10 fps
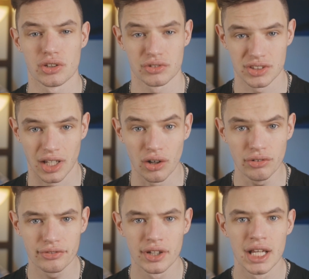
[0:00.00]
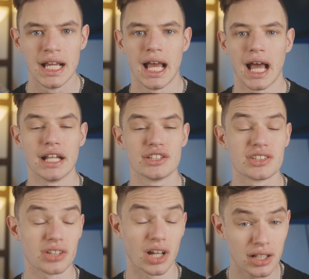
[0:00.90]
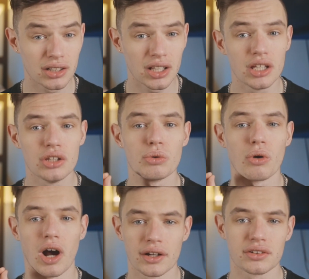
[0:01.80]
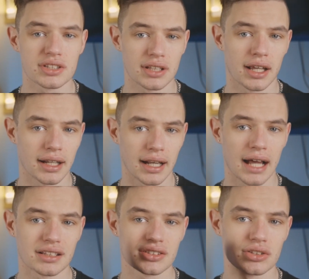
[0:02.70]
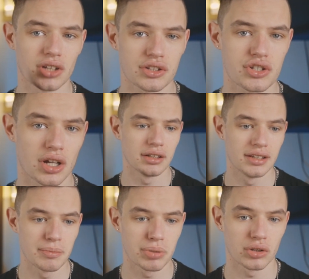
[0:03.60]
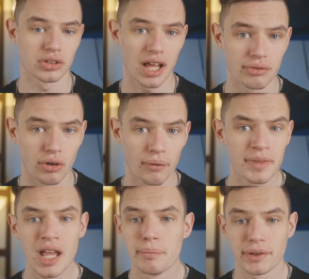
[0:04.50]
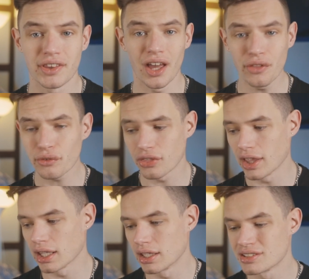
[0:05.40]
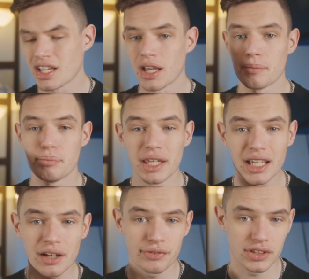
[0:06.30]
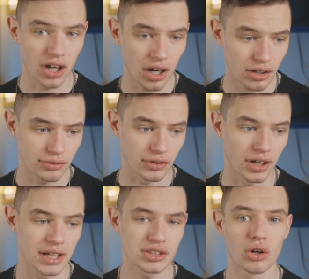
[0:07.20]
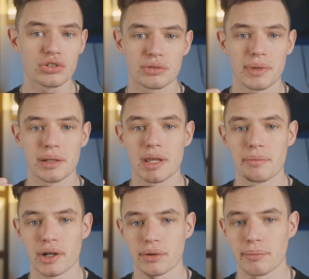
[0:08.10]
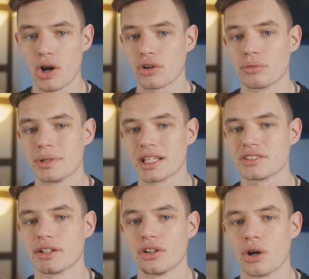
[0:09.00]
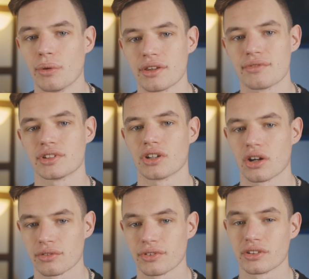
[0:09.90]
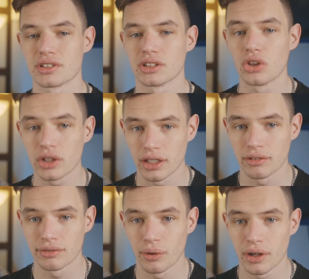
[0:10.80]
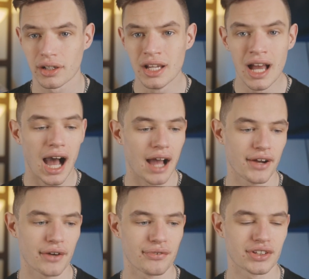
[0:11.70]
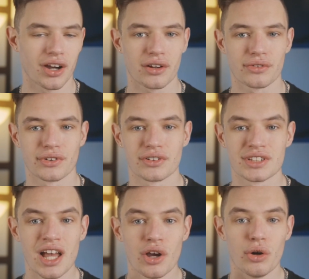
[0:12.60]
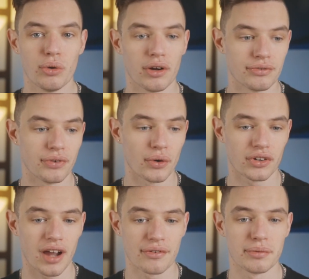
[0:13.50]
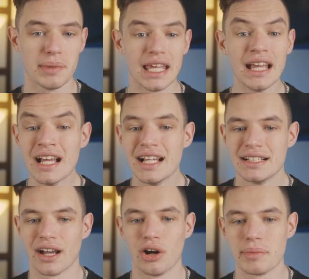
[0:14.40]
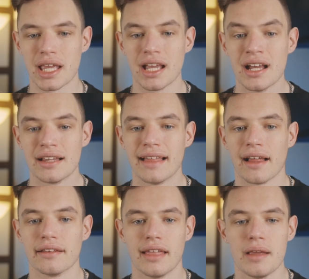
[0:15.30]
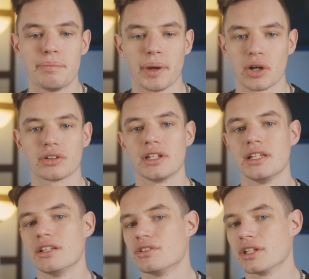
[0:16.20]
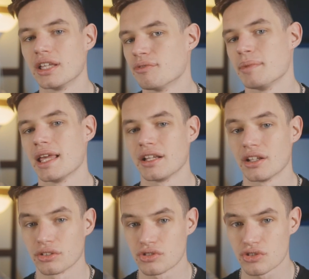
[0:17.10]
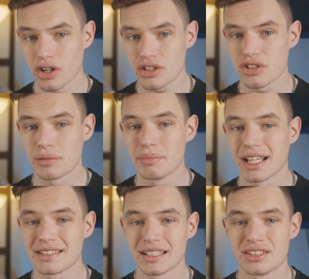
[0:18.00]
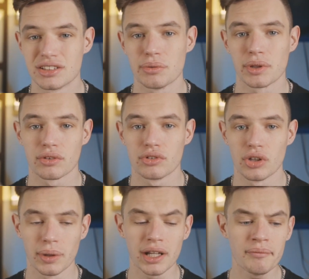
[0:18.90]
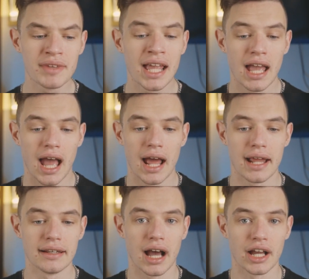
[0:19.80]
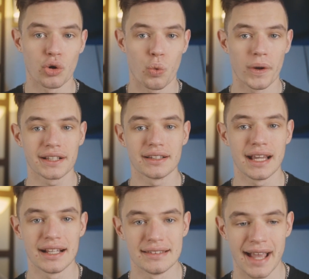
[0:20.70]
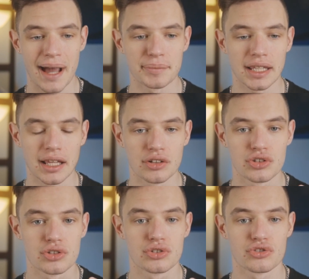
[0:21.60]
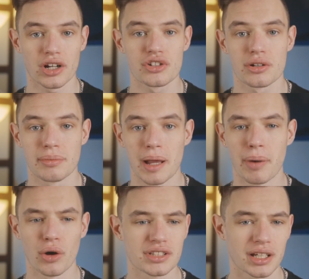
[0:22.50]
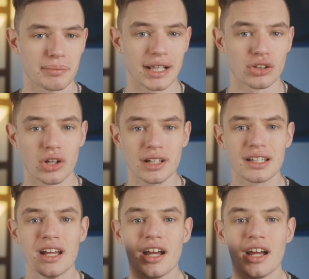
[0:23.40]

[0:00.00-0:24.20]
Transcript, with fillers: yourself and suddenly you will understand it at such a deeper level. But the other thing is, being a photographer has also made me a better model because I know what the photographer is looking for. I've had photographers who have photographed me tell me that they barely need to give me any instruction because I see what they're doing and I quickly adapt and structure my posing and my look